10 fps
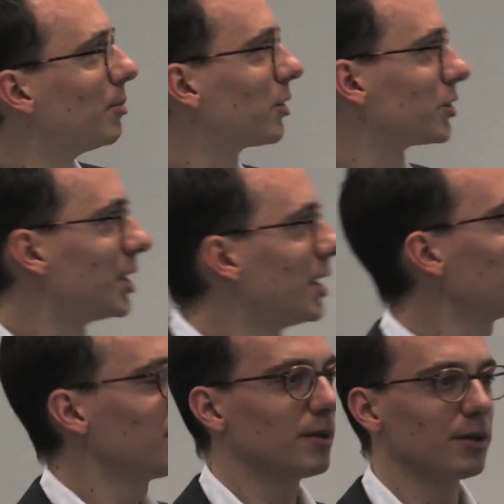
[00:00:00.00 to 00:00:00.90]
Because
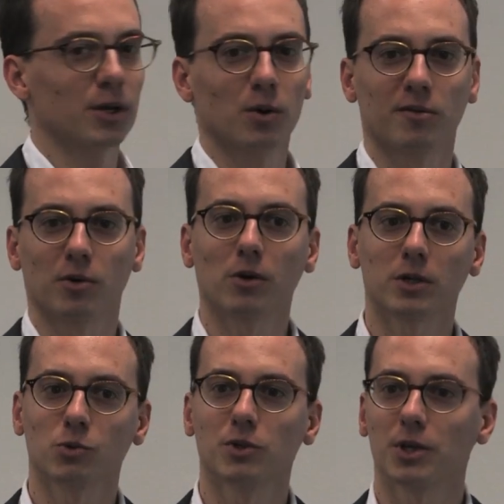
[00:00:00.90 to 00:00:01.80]
here, you know, the
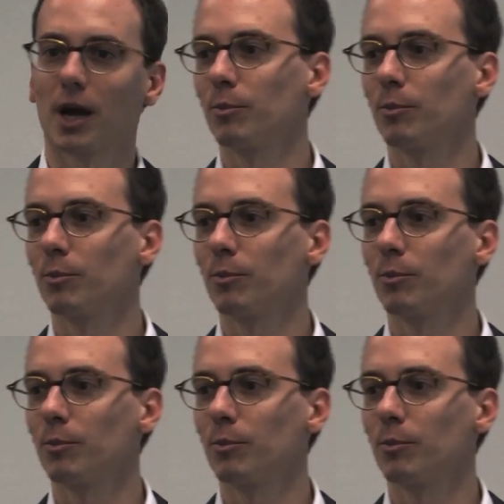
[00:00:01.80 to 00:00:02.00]
rockers will say,